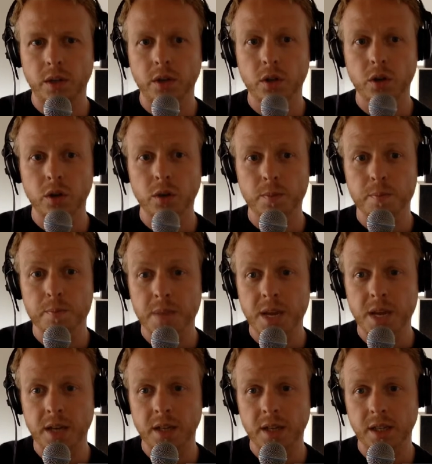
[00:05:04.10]
could
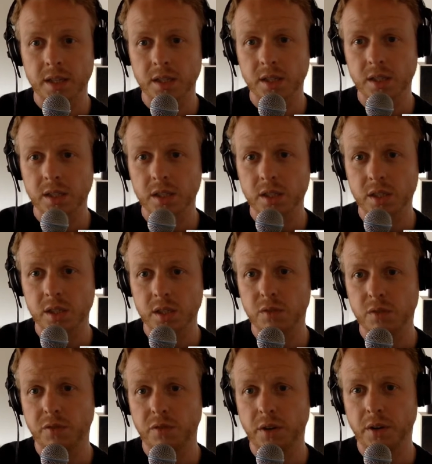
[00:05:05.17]
mean that this is a
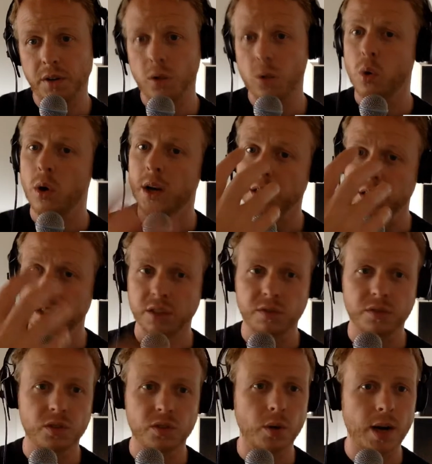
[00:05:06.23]
very
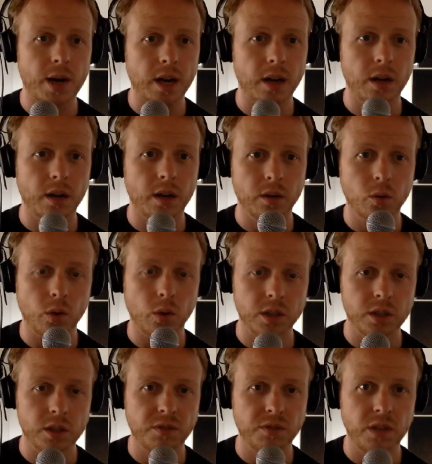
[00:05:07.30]
qualitative track,
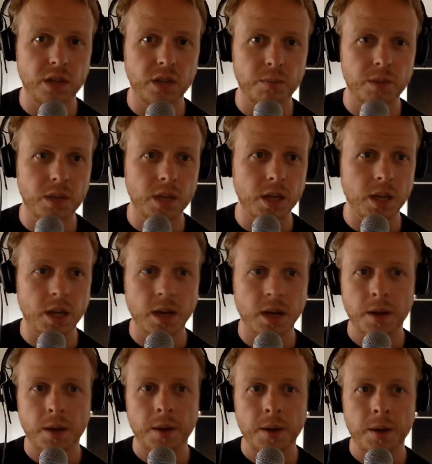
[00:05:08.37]
qualitative EP,
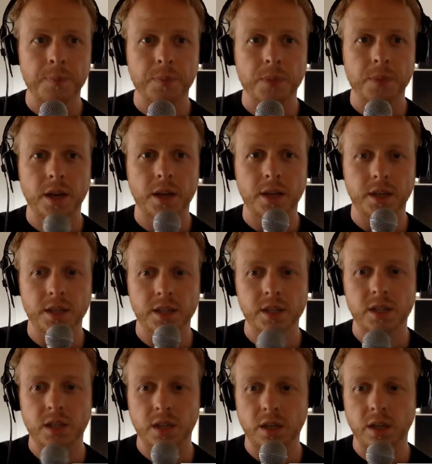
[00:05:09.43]
and
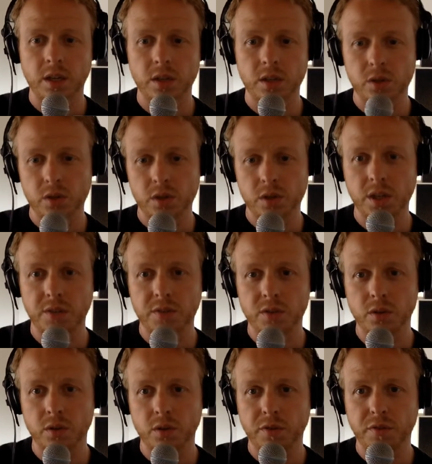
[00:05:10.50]
that's could give
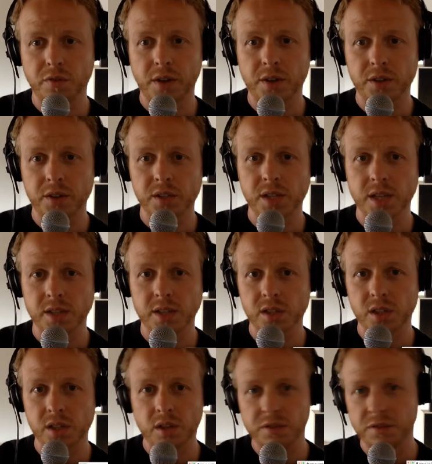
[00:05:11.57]
you a fair
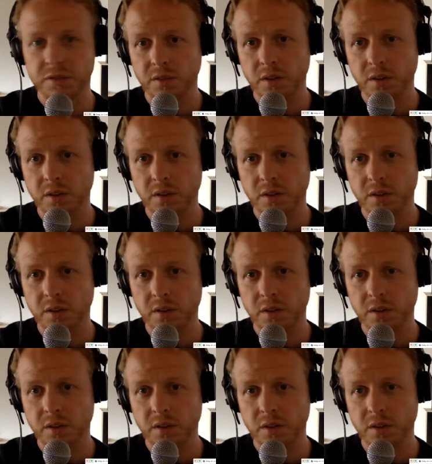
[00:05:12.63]
sense of